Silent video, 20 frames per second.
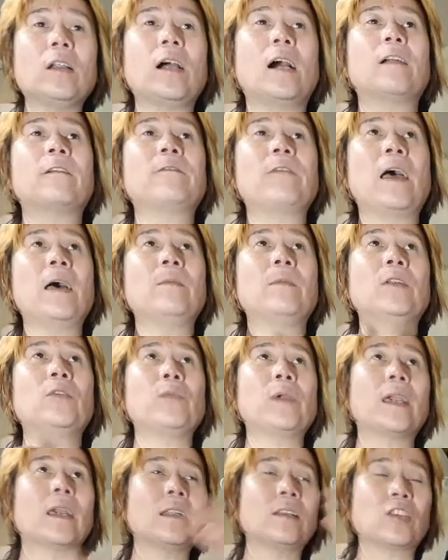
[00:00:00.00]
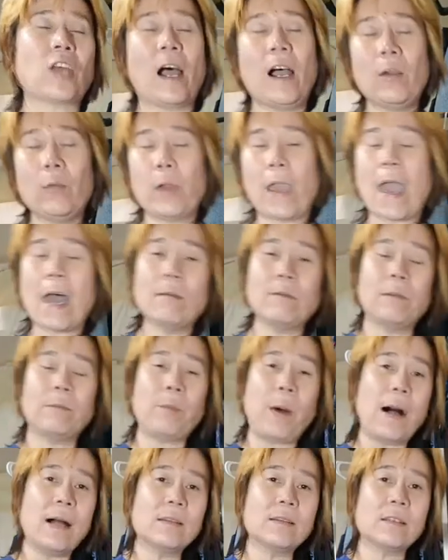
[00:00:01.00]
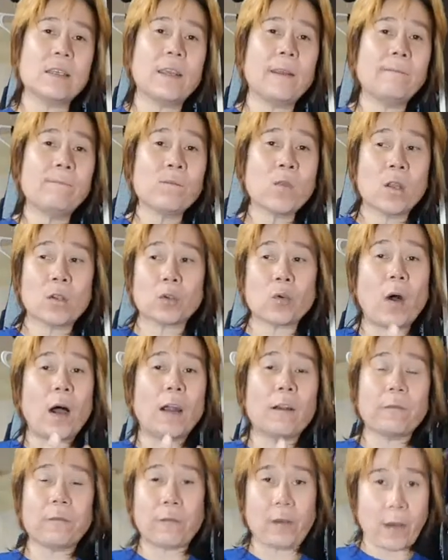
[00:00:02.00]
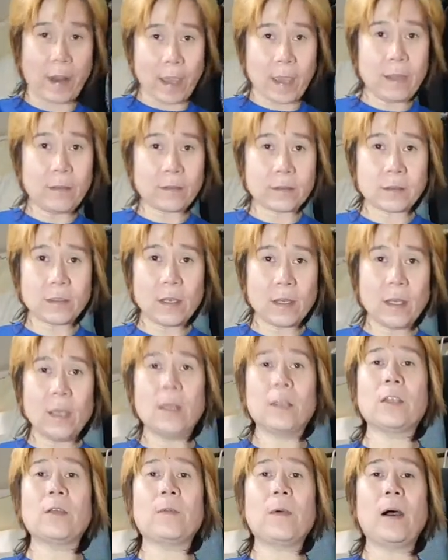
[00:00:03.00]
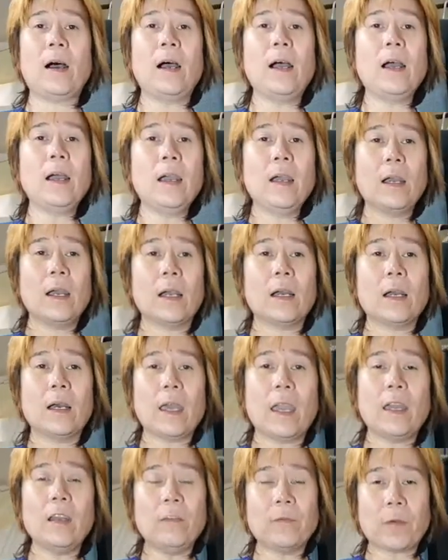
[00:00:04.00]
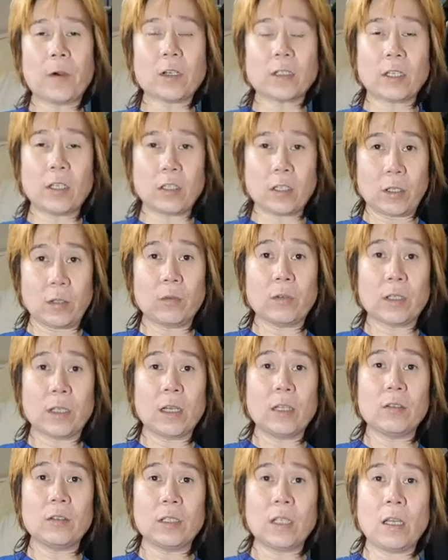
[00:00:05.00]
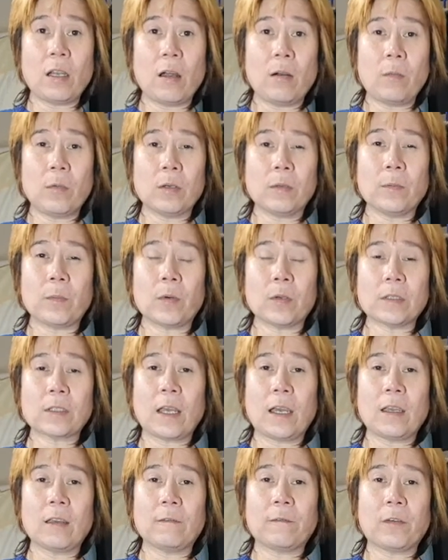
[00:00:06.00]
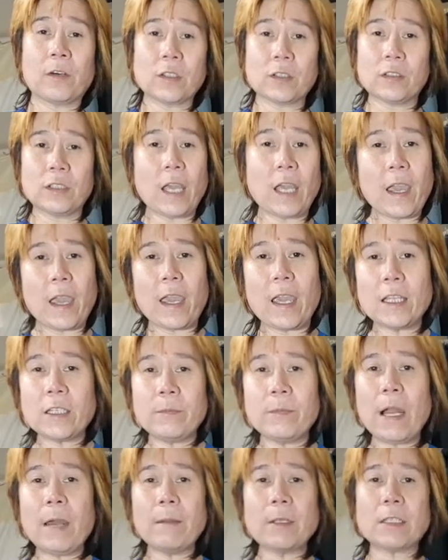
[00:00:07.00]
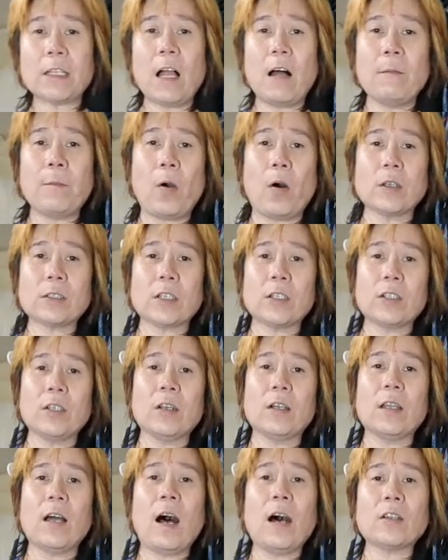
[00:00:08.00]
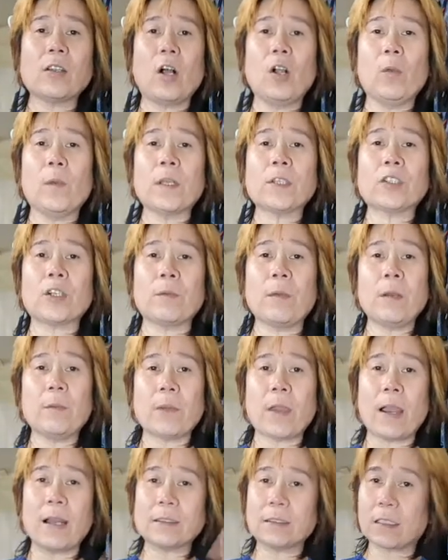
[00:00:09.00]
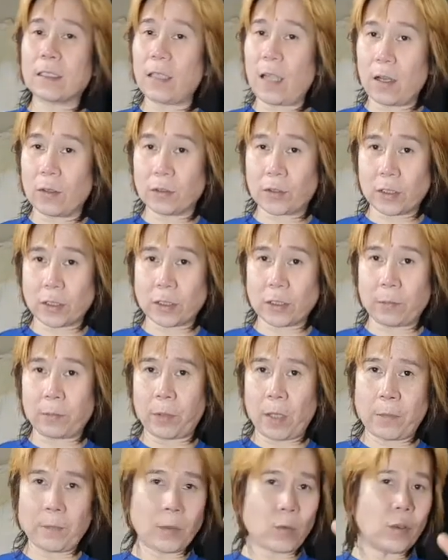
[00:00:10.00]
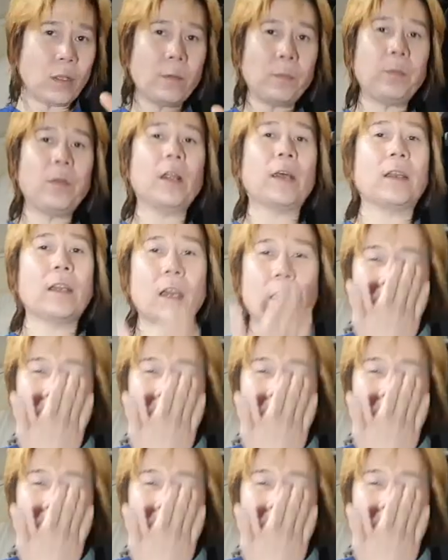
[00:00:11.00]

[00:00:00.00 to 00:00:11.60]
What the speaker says: our family, we have a bonding to our friends, di ba? And of course, ganun din naman po tayo for today. It's maraming salamat po sa inyo lahat. Always remember, behind the clouds, there's a plane. Pag walang plane,